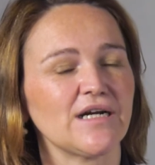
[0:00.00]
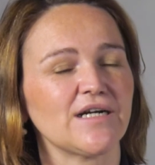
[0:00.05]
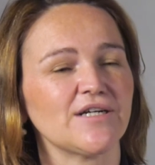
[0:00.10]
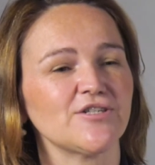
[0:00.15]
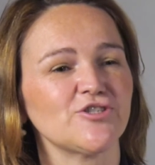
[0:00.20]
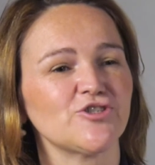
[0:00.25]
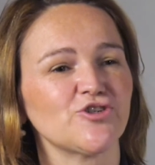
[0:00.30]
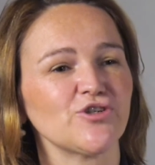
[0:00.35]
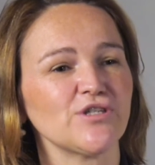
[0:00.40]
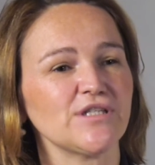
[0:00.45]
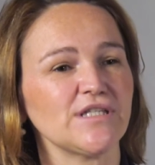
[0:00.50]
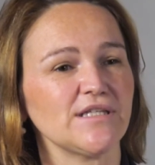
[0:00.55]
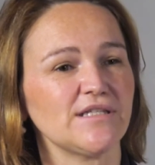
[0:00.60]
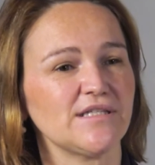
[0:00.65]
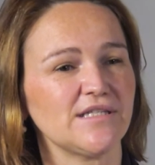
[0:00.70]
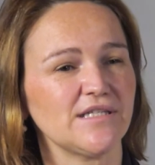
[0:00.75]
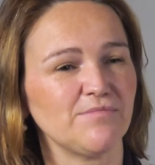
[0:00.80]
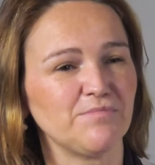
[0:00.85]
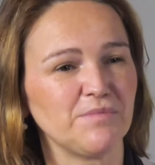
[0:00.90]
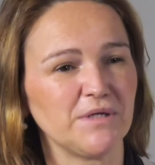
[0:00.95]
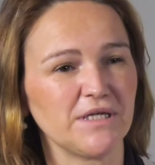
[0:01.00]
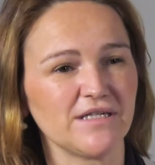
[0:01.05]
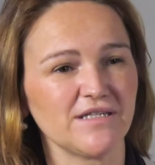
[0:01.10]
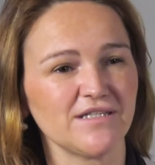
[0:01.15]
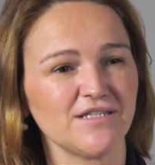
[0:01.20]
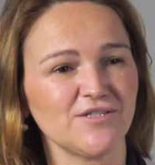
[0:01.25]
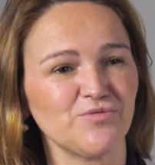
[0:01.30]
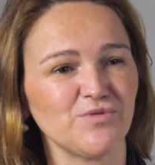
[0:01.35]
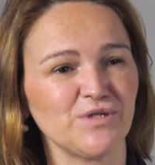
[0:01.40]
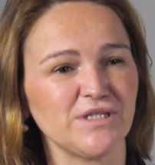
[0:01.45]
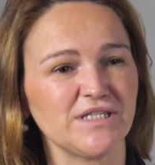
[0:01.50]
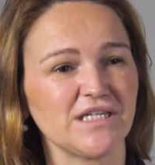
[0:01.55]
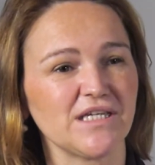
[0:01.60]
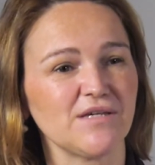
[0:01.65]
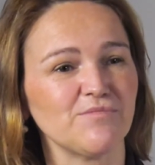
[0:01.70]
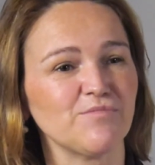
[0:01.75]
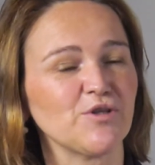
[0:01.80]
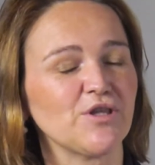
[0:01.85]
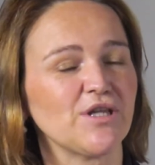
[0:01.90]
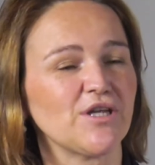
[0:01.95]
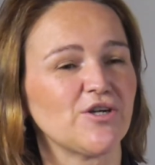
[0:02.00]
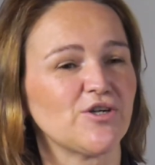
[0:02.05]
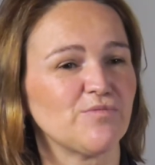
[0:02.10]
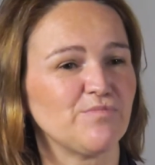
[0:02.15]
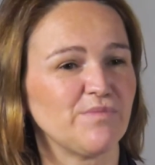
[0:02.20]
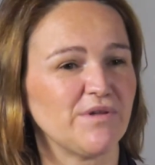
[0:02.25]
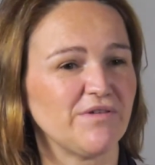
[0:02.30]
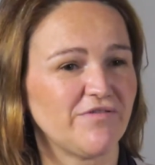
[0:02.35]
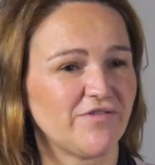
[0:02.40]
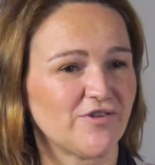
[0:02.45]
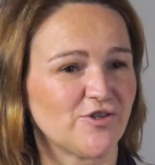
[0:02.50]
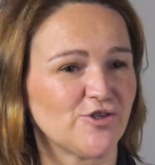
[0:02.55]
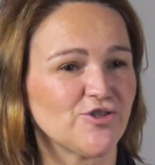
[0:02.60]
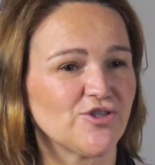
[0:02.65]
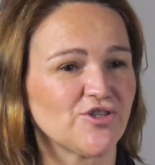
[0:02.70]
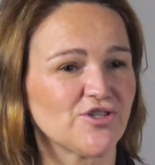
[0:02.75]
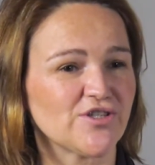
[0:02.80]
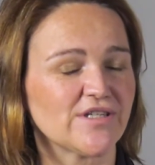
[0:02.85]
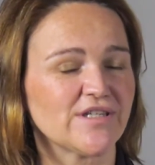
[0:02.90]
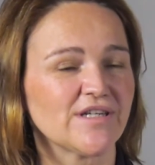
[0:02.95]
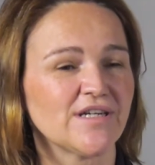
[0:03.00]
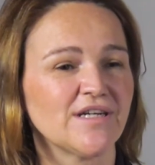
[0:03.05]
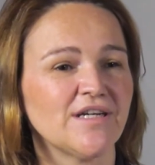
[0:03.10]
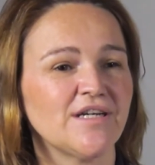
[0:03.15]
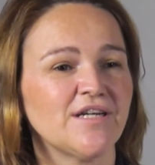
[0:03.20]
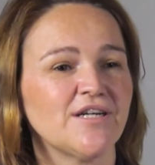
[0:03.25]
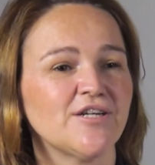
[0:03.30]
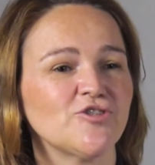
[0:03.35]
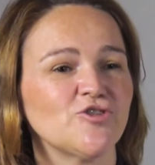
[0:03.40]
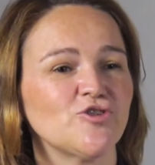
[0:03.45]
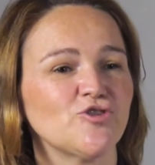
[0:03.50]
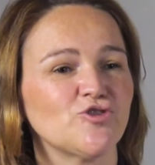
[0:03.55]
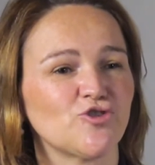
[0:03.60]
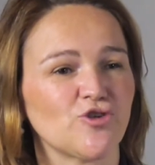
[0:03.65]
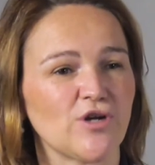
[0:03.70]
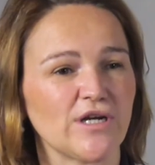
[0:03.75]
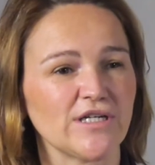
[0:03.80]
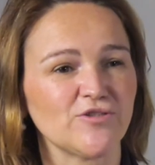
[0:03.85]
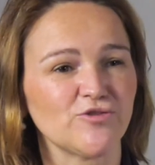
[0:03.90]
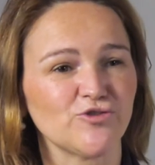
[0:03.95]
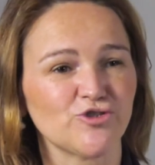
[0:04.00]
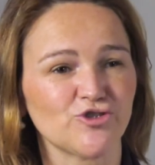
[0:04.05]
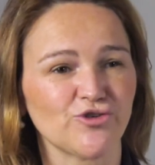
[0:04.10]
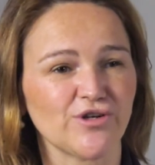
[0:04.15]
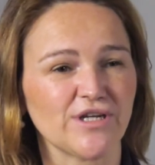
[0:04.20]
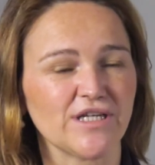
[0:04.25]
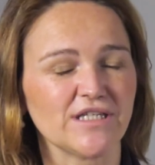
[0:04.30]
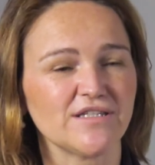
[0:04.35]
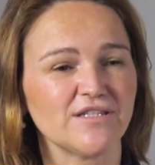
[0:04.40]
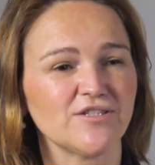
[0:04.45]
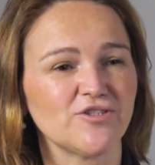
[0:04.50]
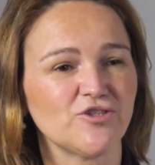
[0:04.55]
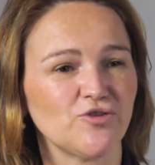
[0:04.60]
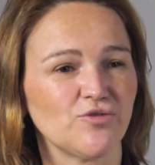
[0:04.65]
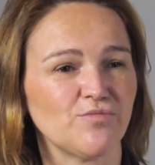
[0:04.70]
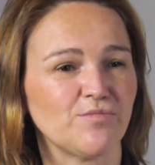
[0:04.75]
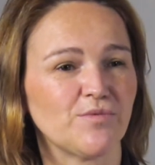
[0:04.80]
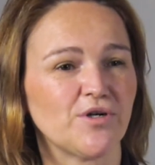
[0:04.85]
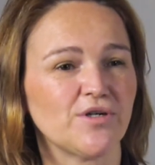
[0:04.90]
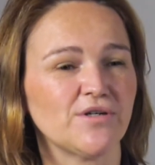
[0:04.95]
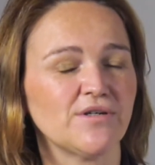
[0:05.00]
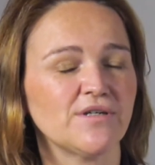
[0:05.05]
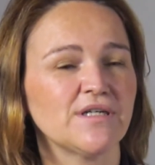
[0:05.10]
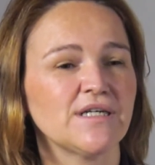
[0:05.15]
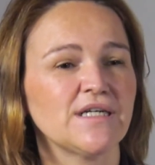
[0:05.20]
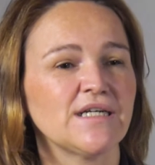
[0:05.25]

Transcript: are treated typically with chemotherapy first to try to shrink the tumor,